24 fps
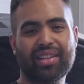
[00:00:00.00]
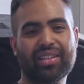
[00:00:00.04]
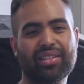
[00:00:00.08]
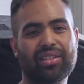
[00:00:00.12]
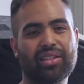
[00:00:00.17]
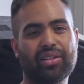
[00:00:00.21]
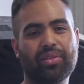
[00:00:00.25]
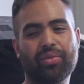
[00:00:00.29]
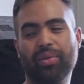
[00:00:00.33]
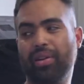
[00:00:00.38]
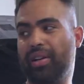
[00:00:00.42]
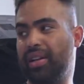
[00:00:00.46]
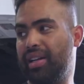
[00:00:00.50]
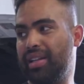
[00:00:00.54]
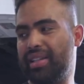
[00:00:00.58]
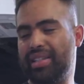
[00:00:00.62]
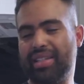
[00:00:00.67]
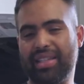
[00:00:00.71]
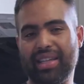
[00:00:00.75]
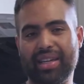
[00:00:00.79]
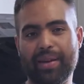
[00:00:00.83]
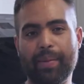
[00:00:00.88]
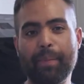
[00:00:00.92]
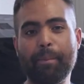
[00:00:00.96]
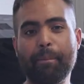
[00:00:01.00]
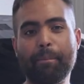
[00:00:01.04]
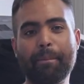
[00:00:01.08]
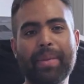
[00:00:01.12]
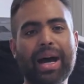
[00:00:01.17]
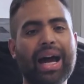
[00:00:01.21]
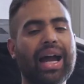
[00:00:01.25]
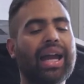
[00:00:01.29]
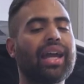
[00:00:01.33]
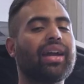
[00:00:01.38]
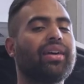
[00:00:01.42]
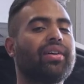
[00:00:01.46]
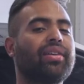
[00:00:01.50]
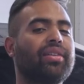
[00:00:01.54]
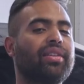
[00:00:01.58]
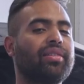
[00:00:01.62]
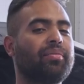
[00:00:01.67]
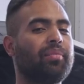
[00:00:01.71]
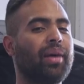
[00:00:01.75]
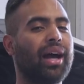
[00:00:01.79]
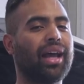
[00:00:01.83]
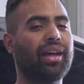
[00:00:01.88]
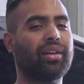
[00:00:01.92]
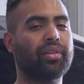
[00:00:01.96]
so we're going to see a mild,
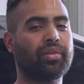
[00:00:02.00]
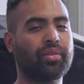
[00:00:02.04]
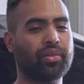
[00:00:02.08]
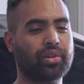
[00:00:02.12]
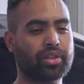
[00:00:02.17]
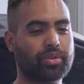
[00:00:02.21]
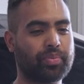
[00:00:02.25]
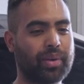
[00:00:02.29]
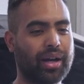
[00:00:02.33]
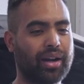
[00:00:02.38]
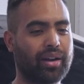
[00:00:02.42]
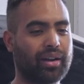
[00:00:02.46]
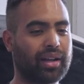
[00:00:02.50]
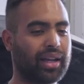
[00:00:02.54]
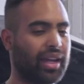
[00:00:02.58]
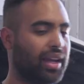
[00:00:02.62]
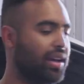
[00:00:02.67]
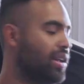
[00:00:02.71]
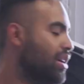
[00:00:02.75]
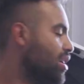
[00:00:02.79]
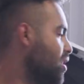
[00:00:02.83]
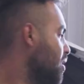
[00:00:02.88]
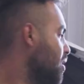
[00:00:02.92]
mild horsepower gain,